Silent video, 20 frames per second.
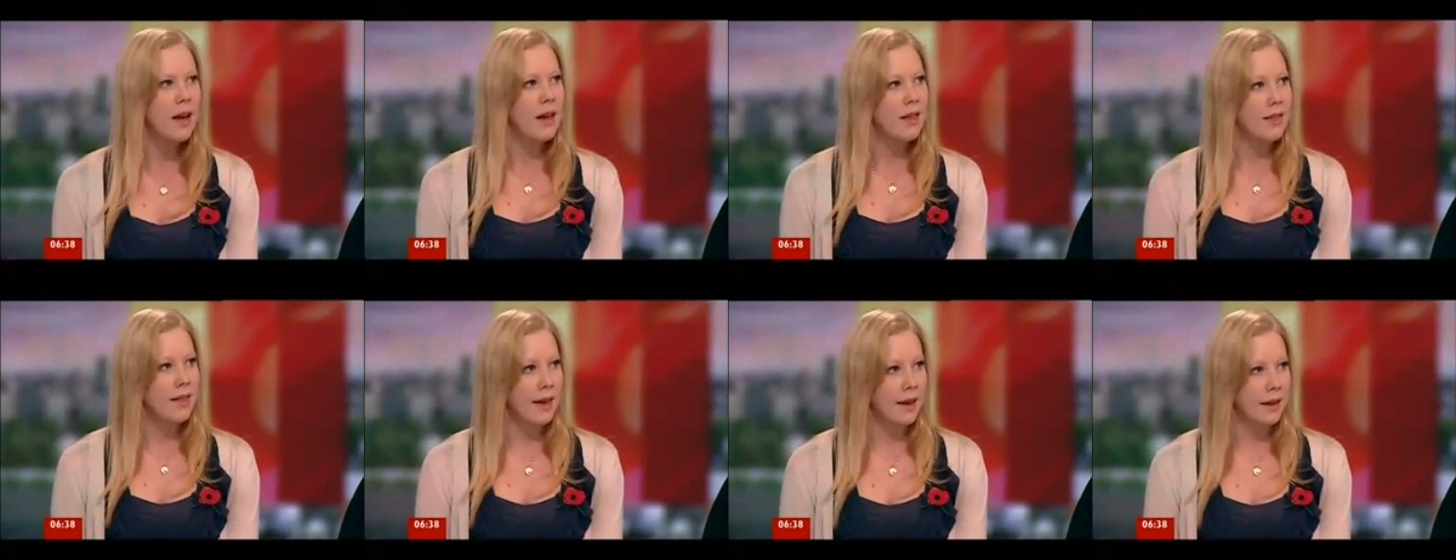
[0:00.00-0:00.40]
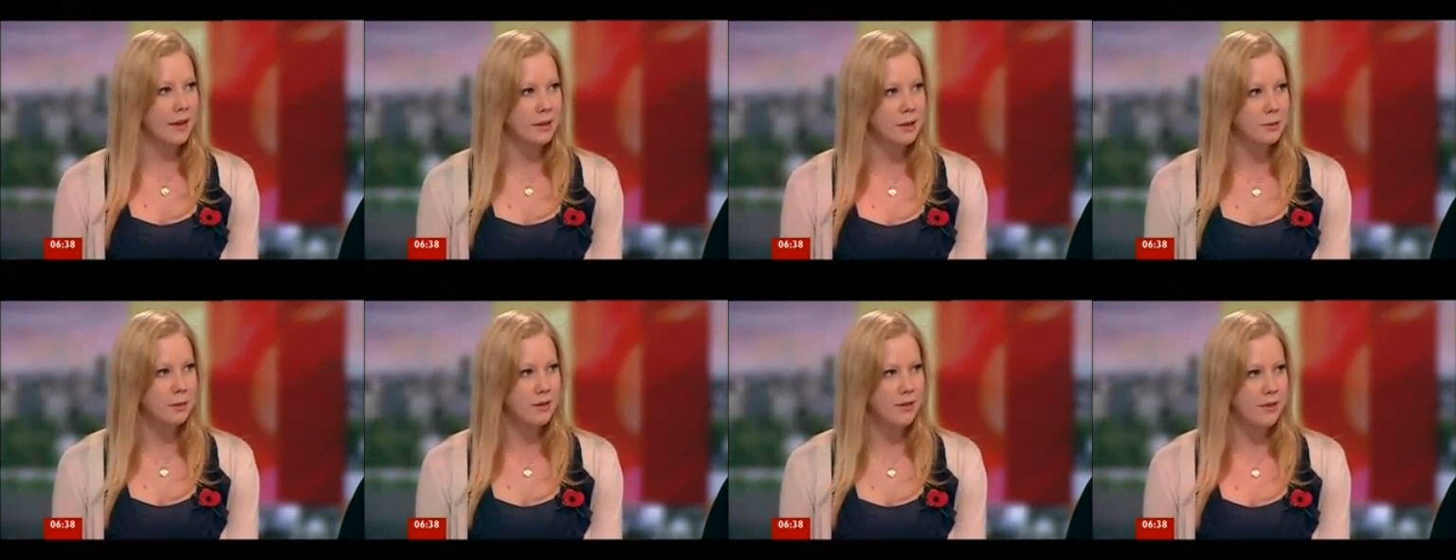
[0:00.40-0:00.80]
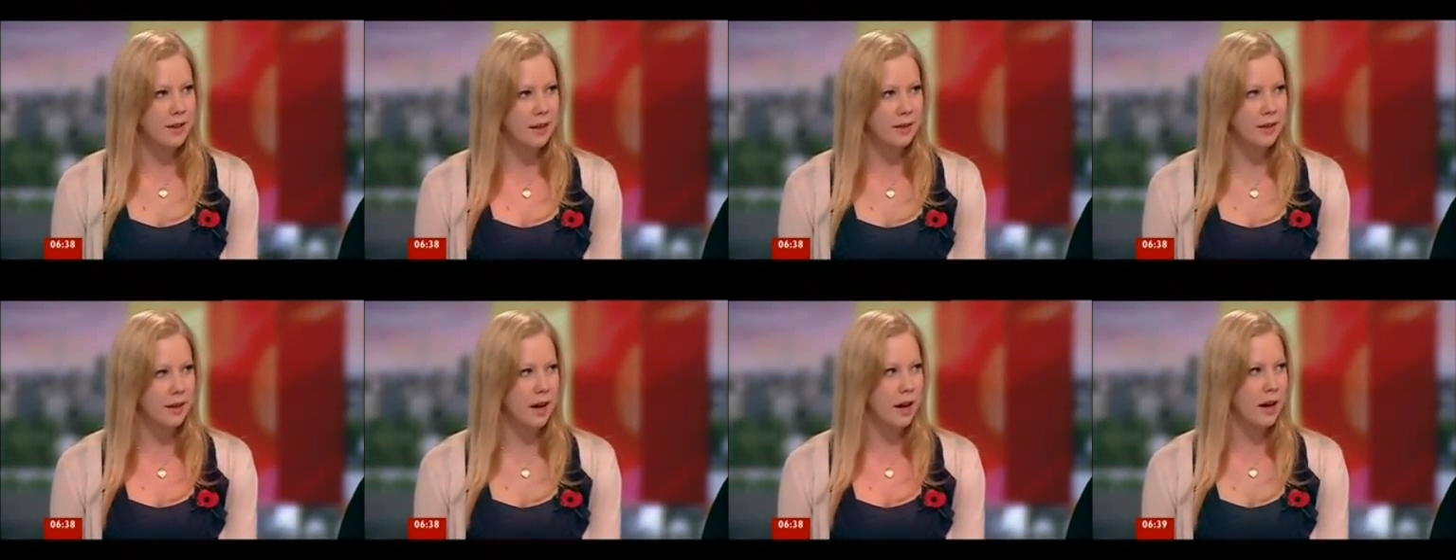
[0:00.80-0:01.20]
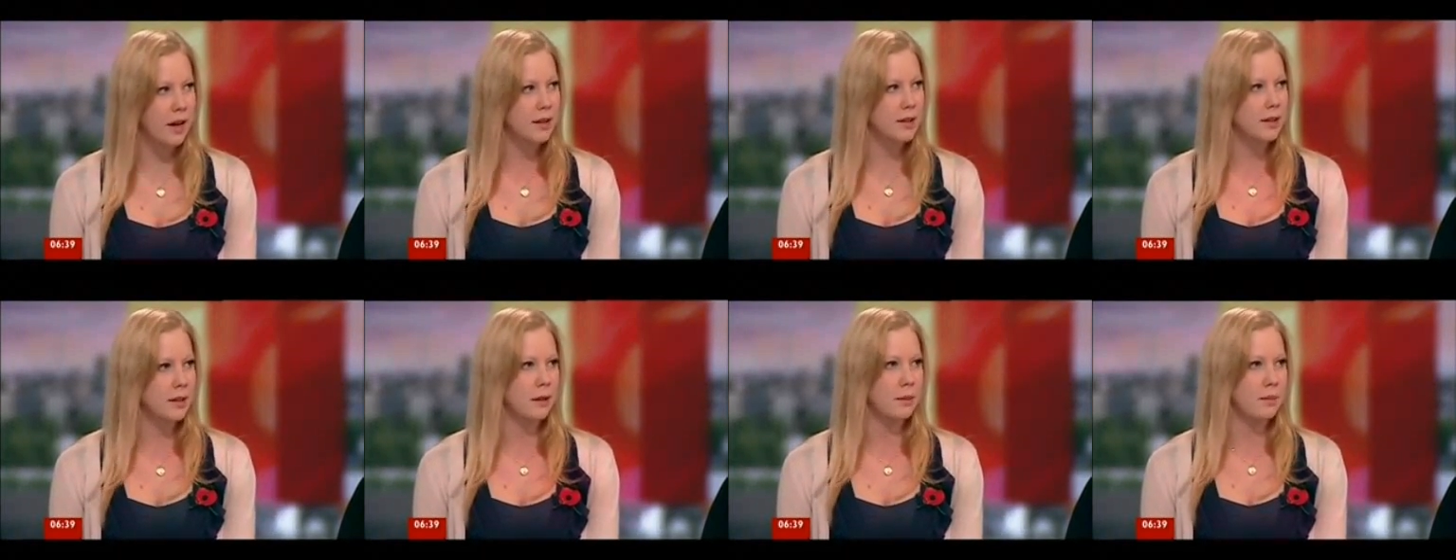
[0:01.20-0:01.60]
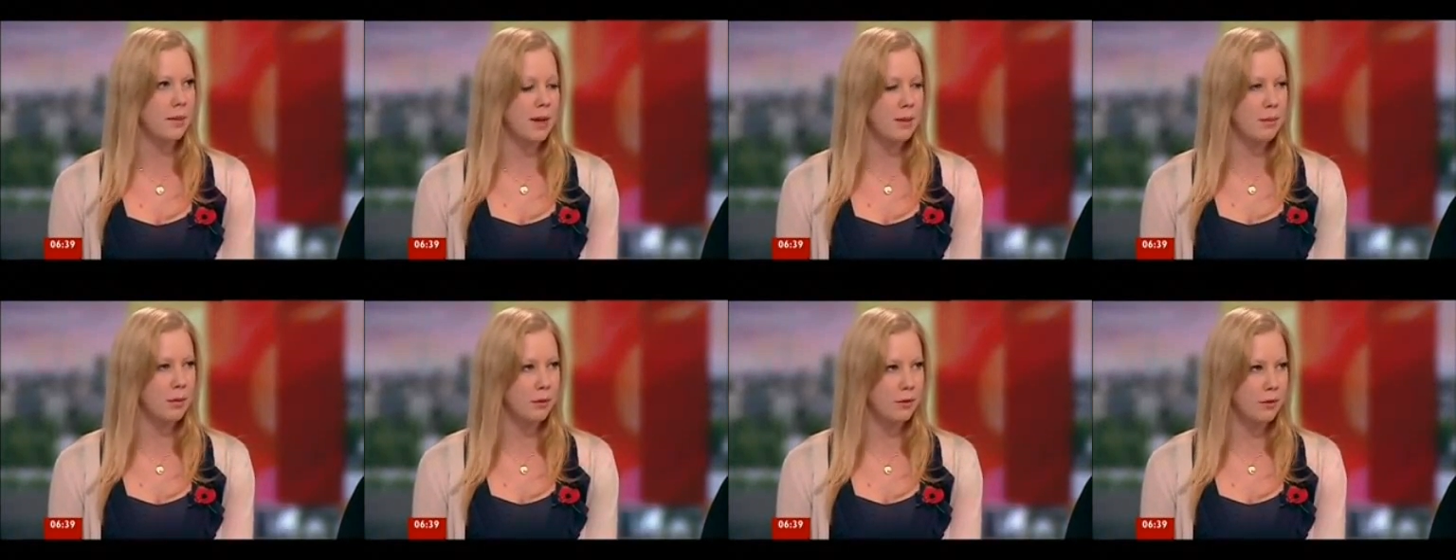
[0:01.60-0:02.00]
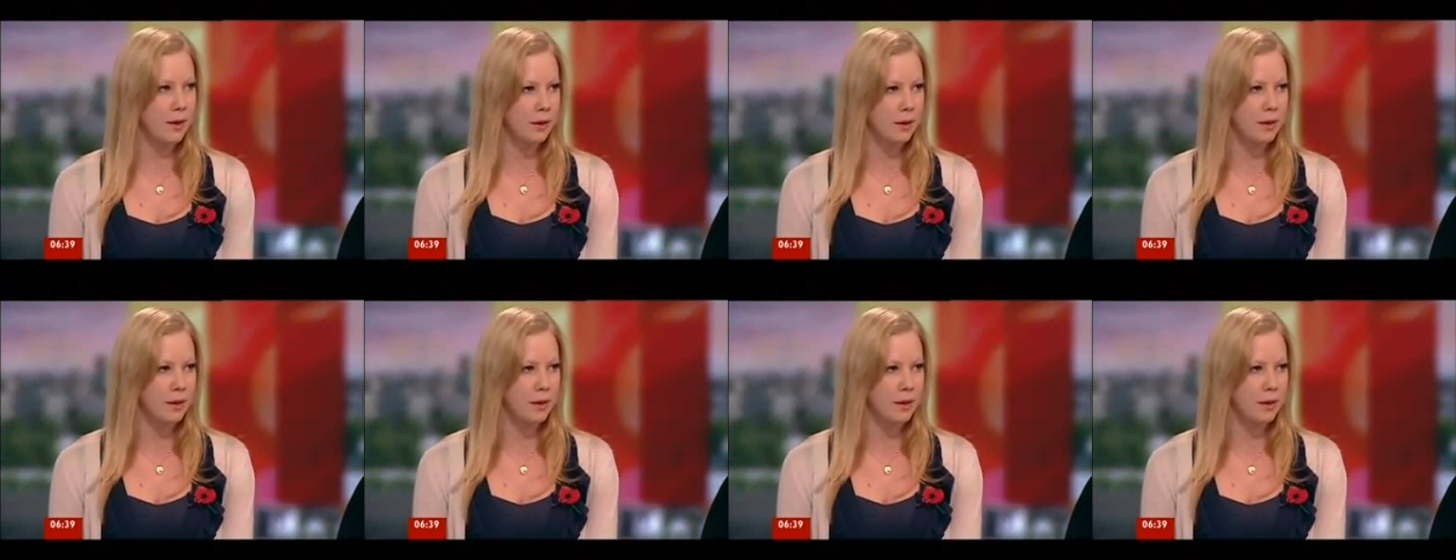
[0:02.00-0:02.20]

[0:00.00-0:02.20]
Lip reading: they're going to be feeling the cuts, and that people feel